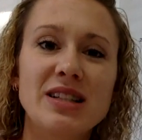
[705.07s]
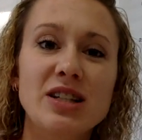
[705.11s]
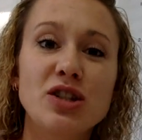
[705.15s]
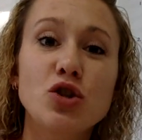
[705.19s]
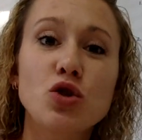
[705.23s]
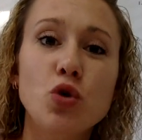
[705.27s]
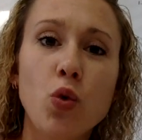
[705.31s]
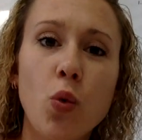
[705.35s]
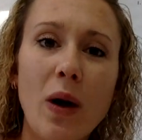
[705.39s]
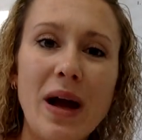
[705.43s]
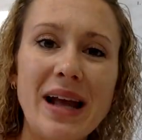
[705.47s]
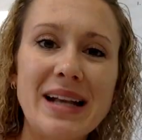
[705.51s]

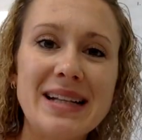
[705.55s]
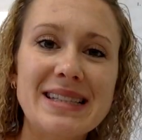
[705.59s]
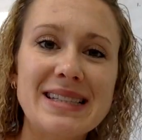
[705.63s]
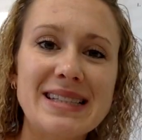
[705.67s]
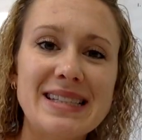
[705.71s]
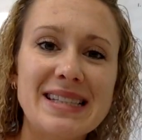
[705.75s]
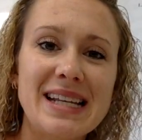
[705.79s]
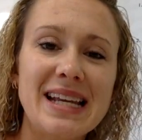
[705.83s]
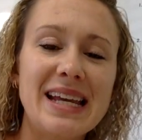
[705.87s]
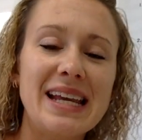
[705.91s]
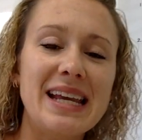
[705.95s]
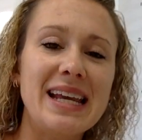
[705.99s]
so when you get to
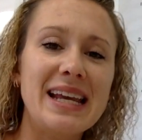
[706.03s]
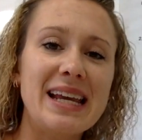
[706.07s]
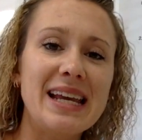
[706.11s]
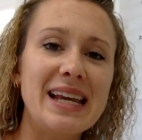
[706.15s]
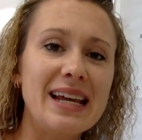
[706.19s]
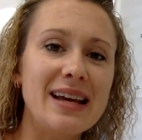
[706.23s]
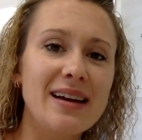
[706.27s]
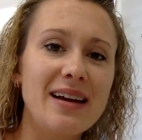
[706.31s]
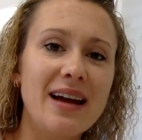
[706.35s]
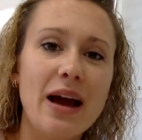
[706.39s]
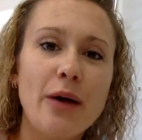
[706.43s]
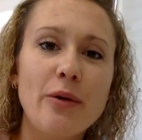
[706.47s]

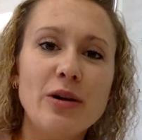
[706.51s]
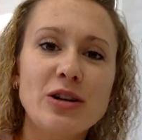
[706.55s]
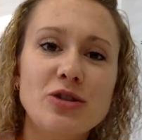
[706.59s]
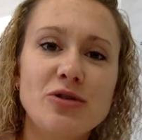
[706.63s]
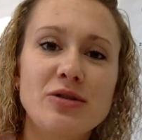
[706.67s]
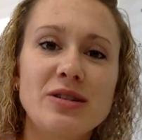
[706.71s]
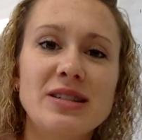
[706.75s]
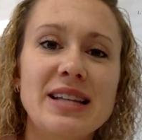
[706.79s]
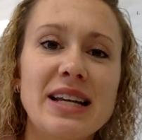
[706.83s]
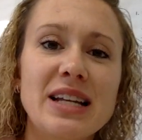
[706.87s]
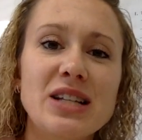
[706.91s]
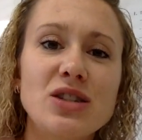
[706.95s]

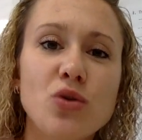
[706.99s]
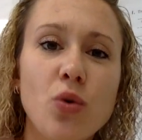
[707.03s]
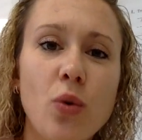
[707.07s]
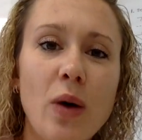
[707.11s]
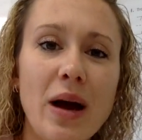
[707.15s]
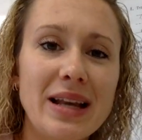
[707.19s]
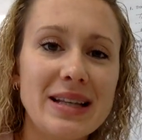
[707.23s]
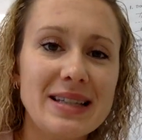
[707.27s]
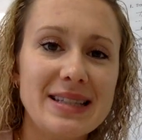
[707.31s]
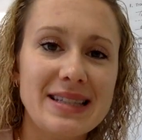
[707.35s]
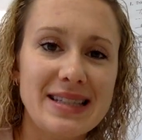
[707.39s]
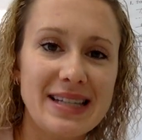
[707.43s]
20, I want you
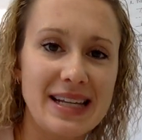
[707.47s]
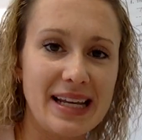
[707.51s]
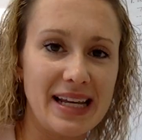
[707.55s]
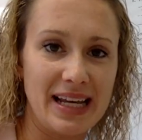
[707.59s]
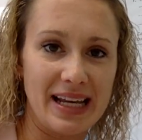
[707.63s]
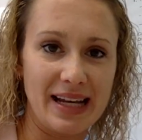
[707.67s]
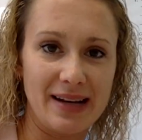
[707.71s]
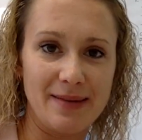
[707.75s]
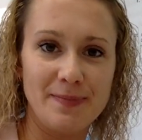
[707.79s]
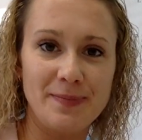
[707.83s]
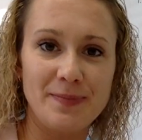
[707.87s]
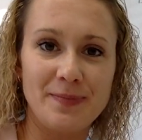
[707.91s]
to say
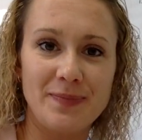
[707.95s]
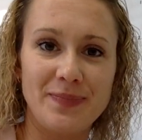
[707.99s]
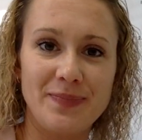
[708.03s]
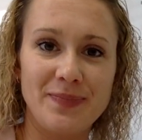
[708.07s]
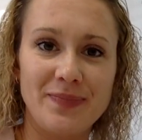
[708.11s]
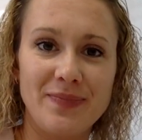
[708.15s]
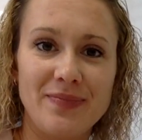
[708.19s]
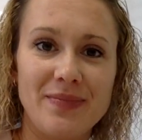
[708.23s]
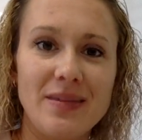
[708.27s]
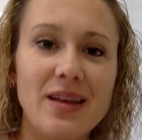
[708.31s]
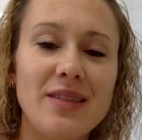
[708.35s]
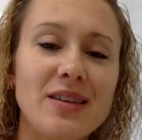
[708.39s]

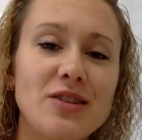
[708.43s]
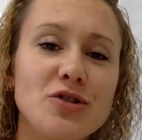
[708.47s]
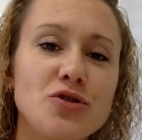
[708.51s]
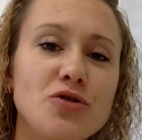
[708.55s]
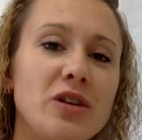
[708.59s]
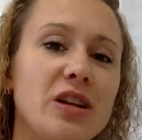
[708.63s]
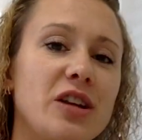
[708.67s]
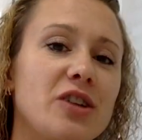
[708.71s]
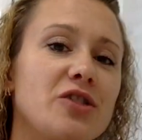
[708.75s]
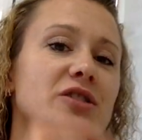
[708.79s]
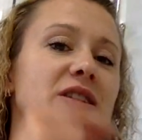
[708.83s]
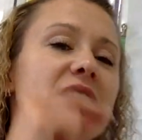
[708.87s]
20
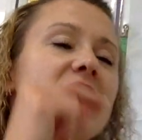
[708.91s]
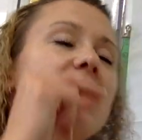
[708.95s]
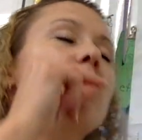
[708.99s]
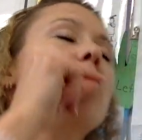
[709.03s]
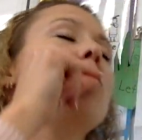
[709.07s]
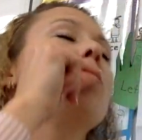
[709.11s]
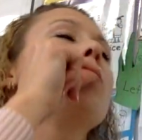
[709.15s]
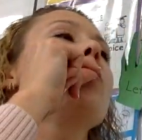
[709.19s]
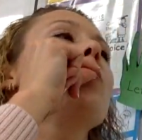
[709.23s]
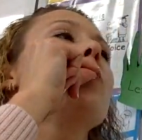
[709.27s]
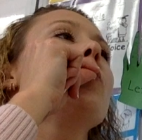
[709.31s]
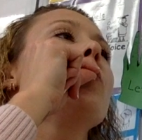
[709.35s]
and then
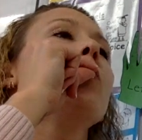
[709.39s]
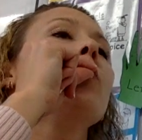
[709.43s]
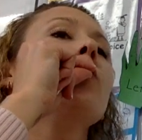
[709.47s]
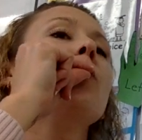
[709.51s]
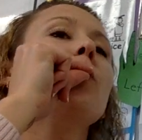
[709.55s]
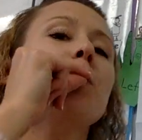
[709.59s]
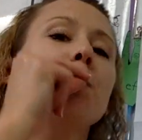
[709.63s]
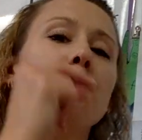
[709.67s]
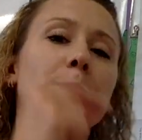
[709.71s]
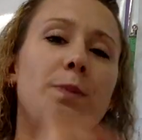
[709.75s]
drink your tea.